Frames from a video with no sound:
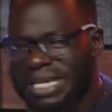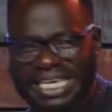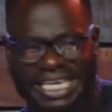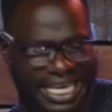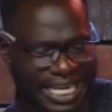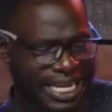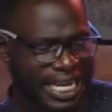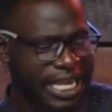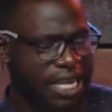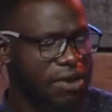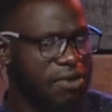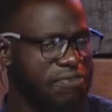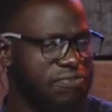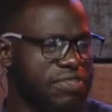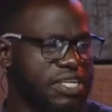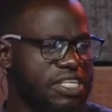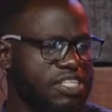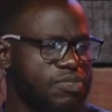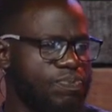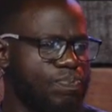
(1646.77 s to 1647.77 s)
beginning
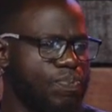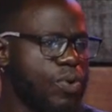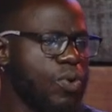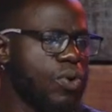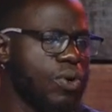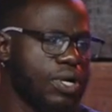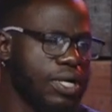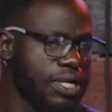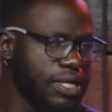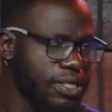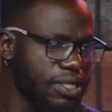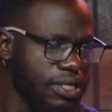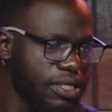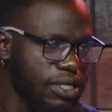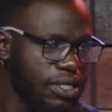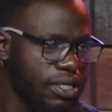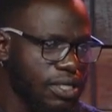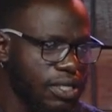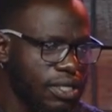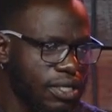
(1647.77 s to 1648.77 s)
of this book,
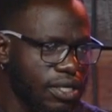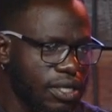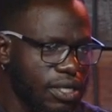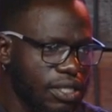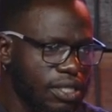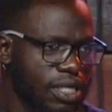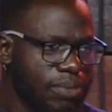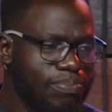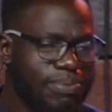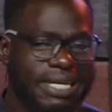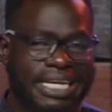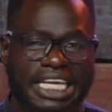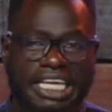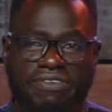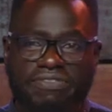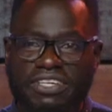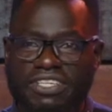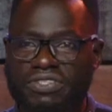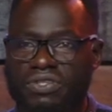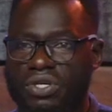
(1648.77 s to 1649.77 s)
the
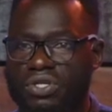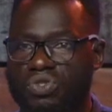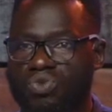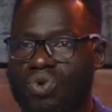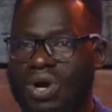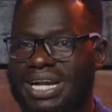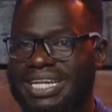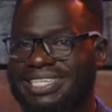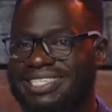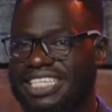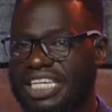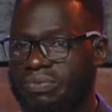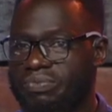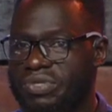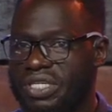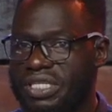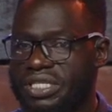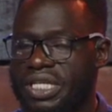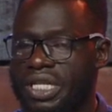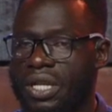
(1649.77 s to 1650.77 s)
believers, those who
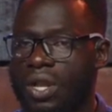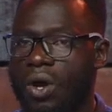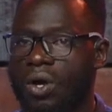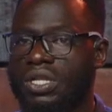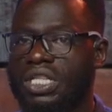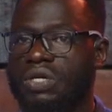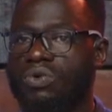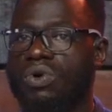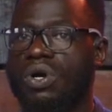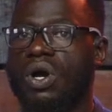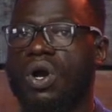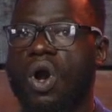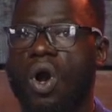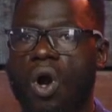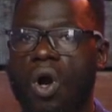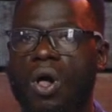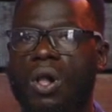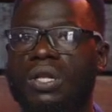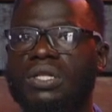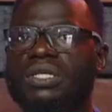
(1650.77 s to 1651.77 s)
accepted the Lord, they were
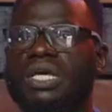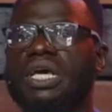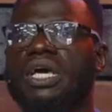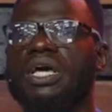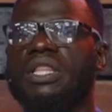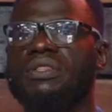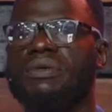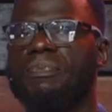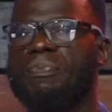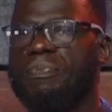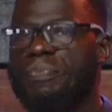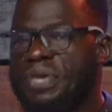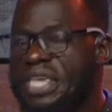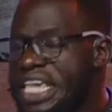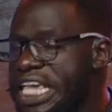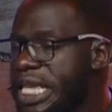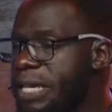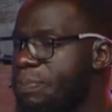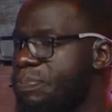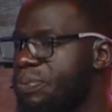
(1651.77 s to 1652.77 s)
called the
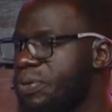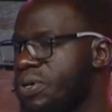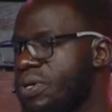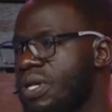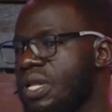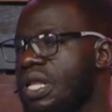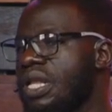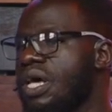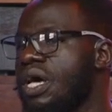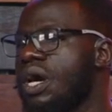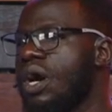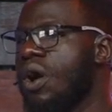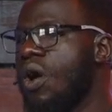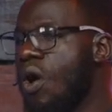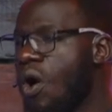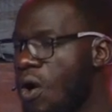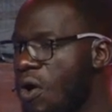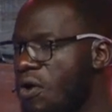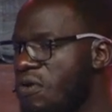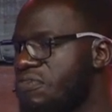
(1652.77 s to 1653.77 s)
people
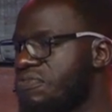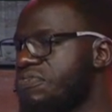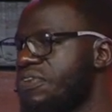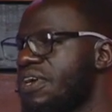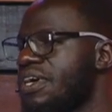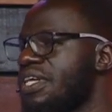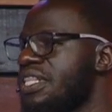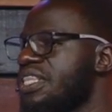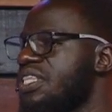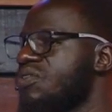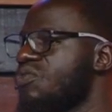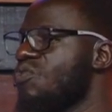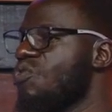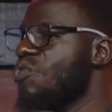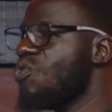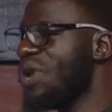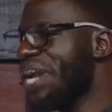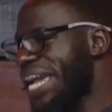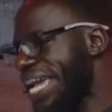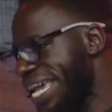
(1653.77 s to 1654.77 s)
of the
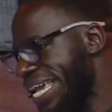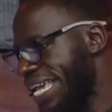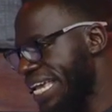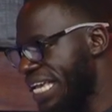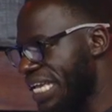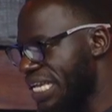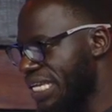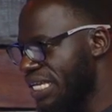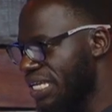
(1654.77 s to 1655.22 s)
way.